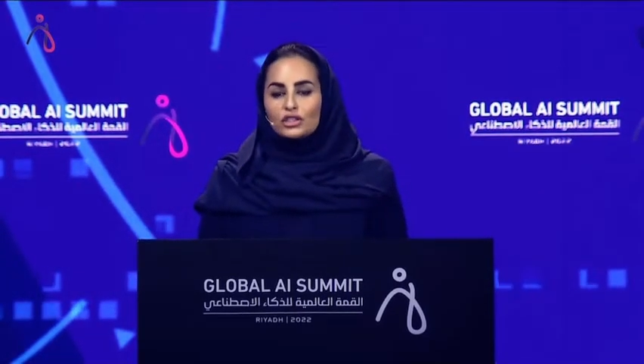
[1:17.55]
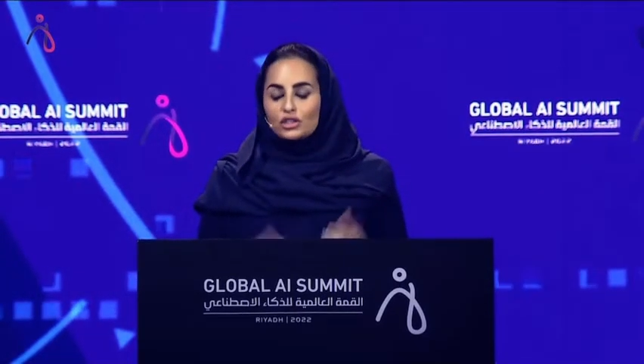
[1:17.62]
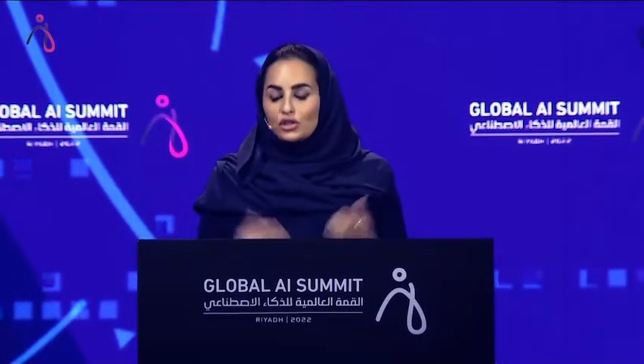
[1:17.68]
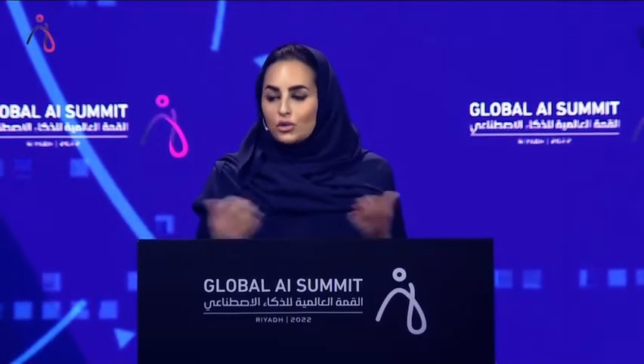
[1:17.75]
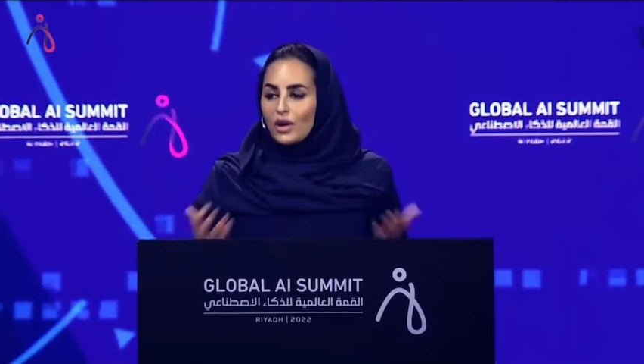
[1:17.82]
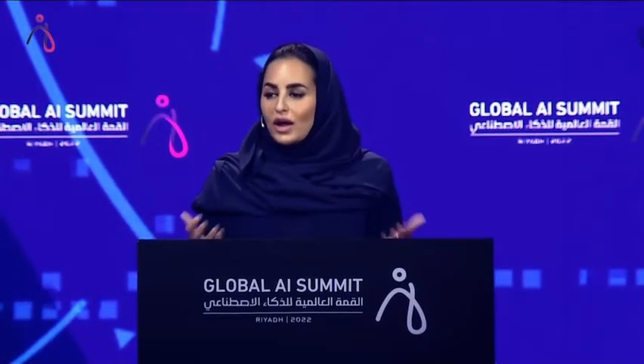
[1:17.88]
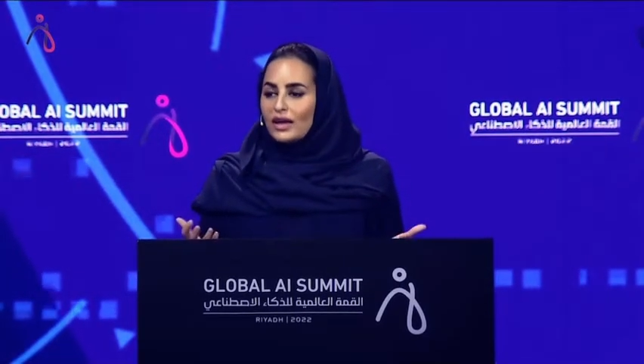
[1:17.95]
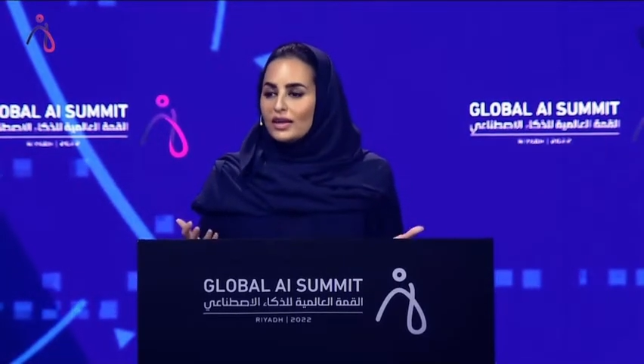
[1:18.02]
to
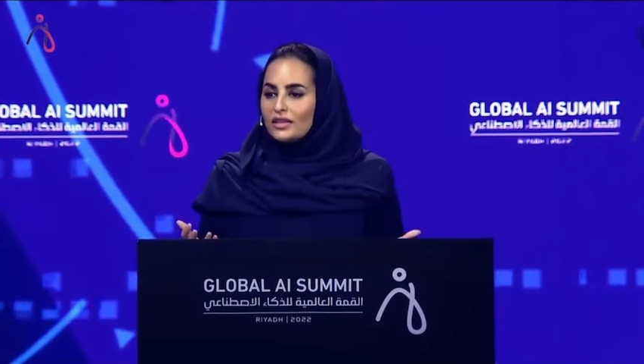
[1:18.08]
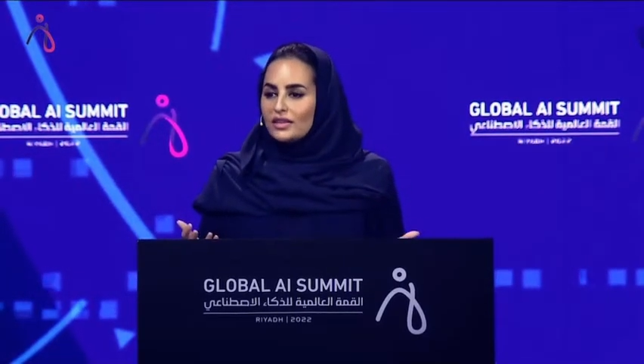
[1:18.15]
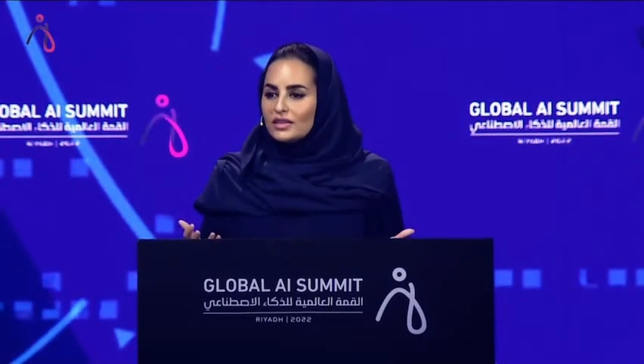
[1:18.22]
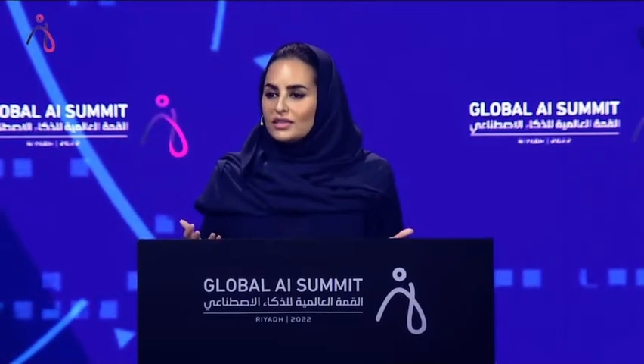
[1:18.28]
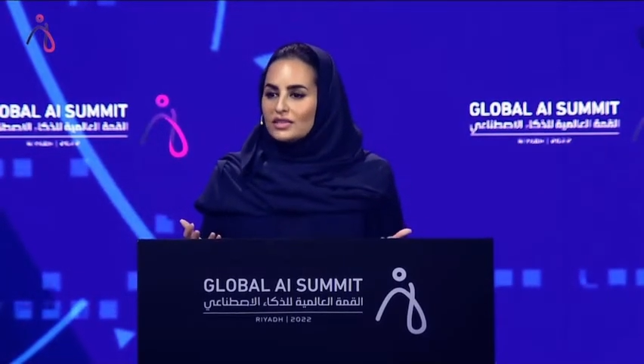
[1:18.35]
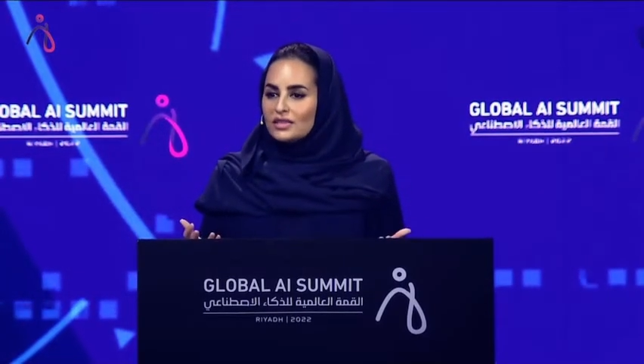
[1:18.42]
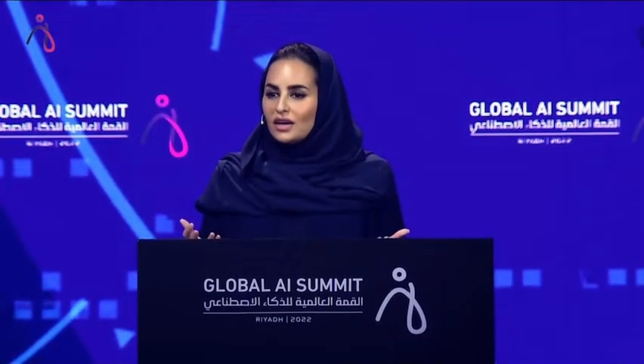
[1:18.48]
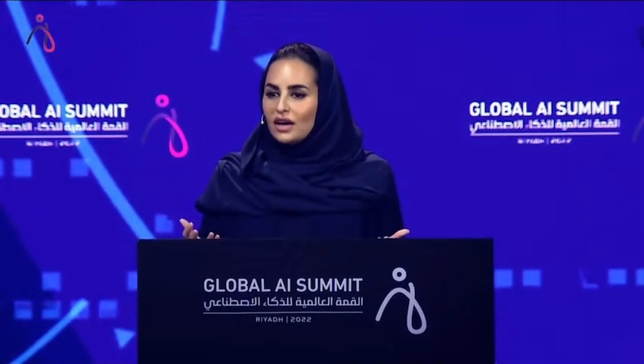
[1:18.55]
ride
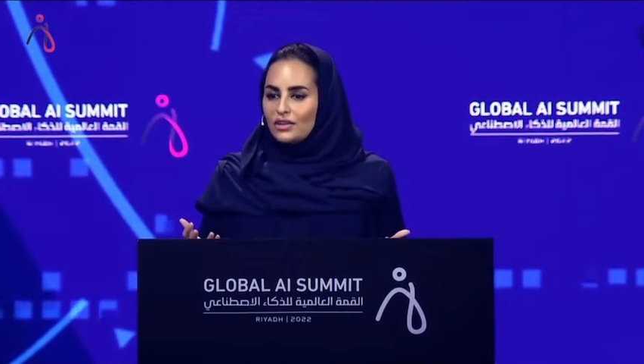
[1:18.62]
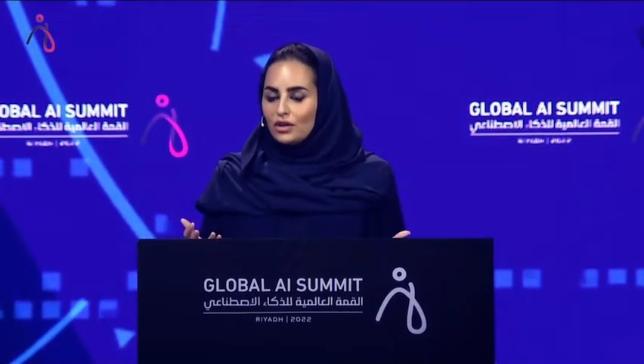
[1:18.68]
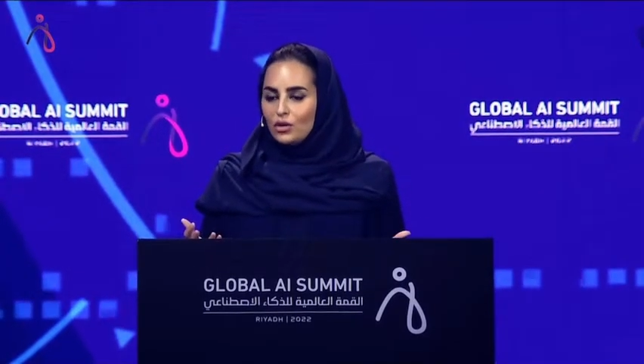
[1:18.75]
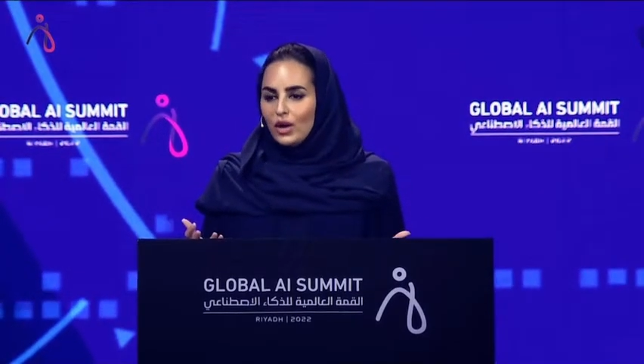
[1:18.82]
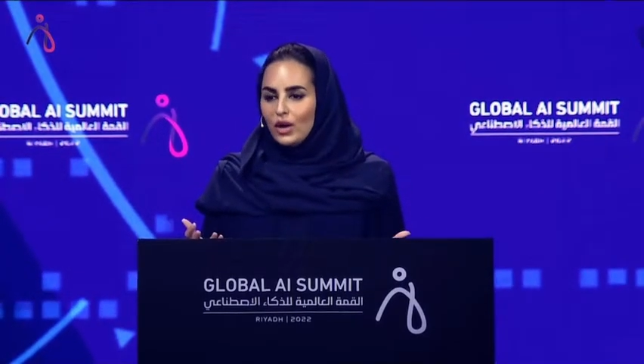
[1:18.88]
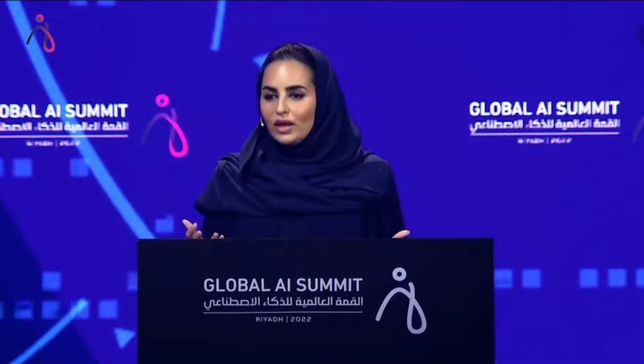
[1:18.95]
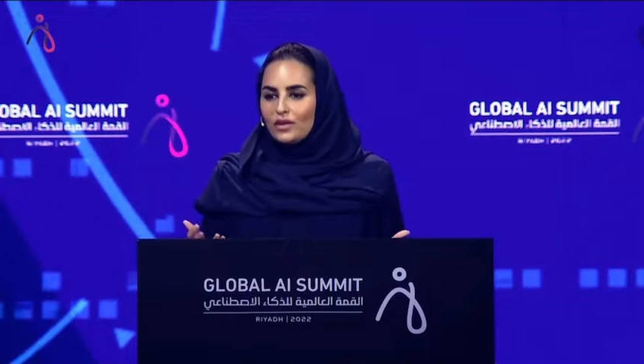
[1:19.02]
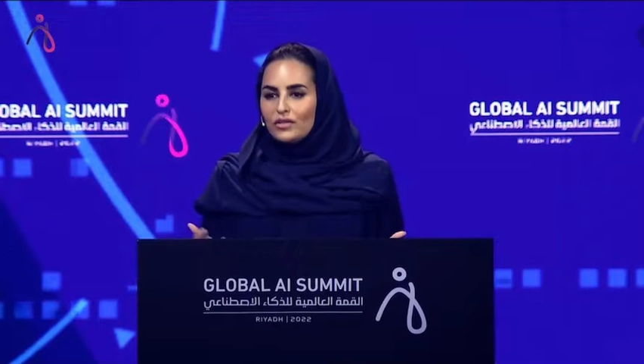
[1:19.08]
this tidal
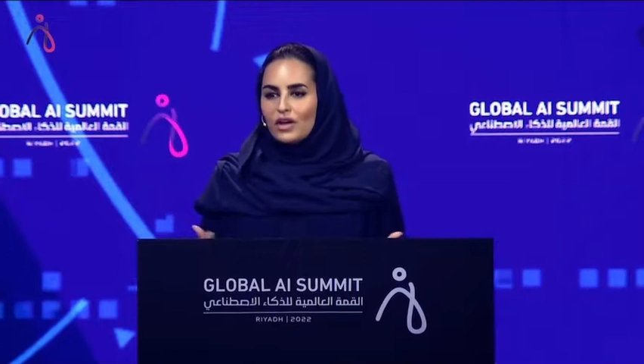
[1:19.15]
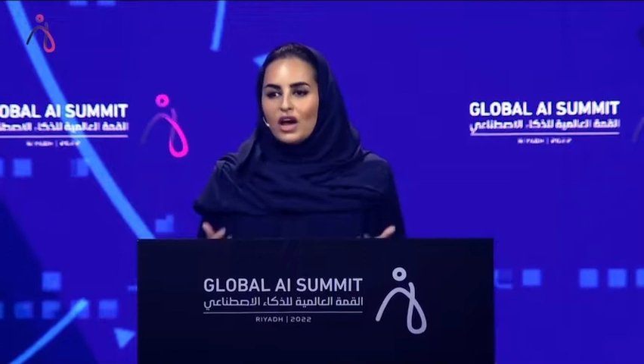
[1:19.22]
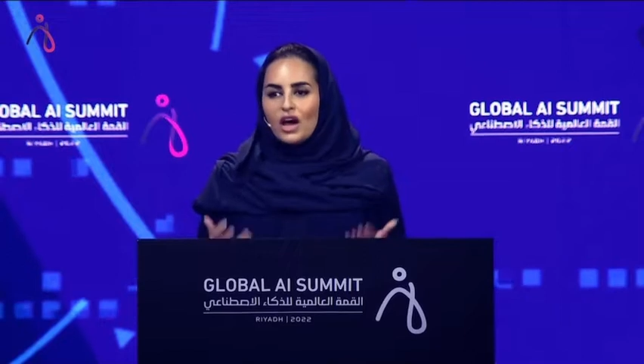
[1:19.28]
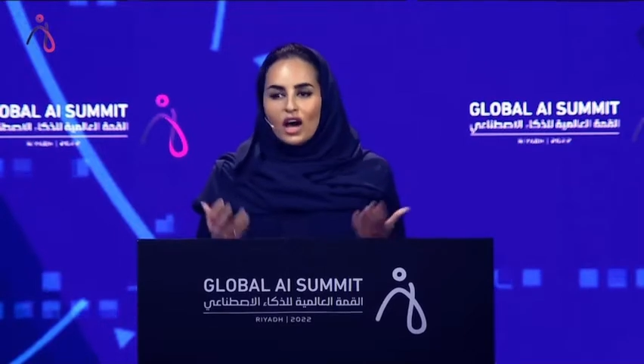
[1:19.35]
wave